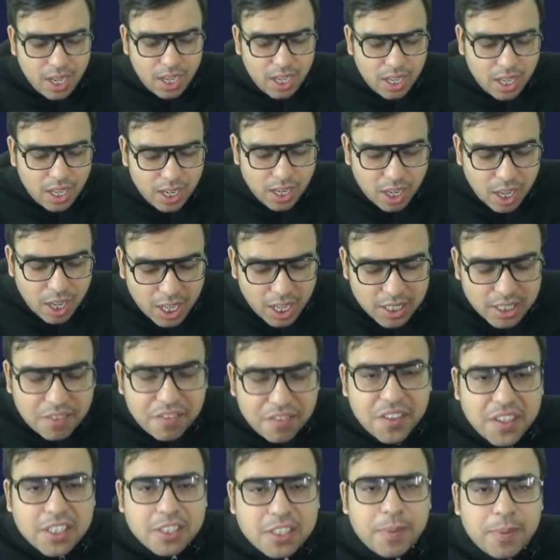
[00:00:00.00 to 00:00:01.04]
Now on the
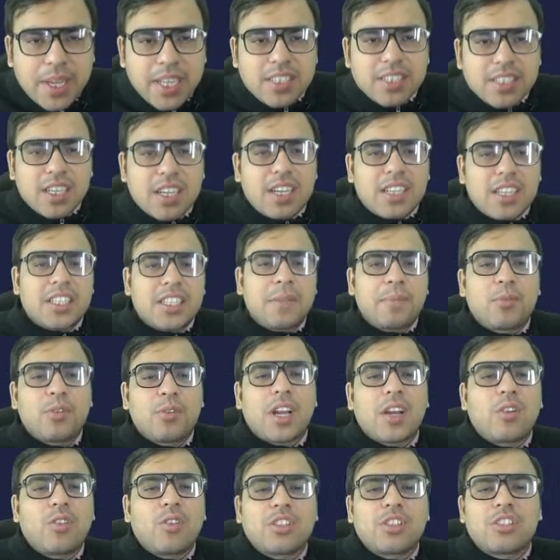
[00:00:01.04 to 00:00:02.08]
first page,
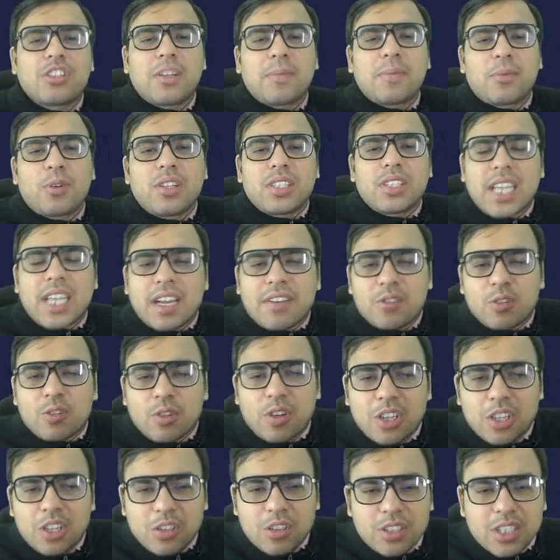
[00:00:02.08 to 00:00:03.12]
Tripura goes to the polls. I have
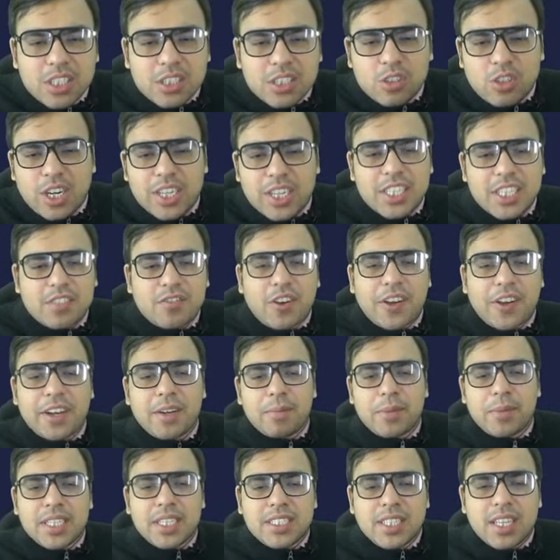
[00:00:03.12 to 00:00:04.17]
told you the Scottish foreign
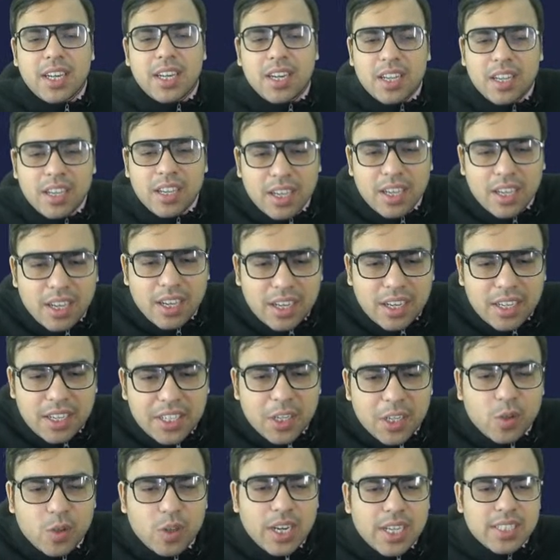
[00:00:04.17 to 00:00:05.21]
minister
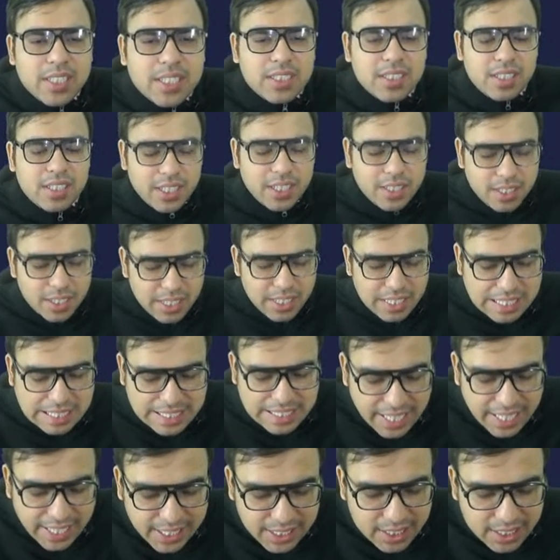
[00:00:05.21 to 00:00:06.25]
Nicola Sturgeon
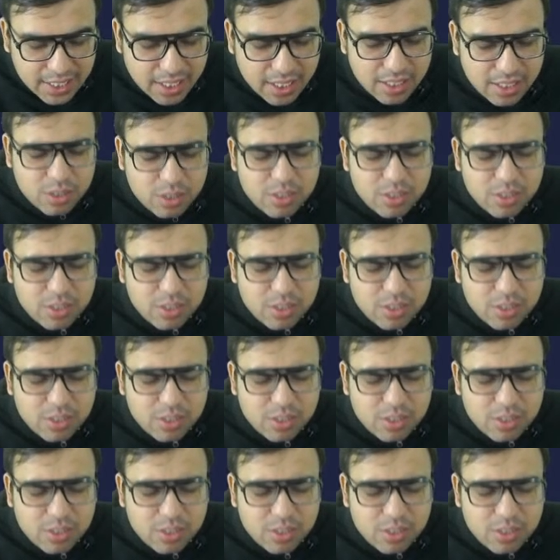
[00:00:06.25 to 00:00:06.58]
resigns.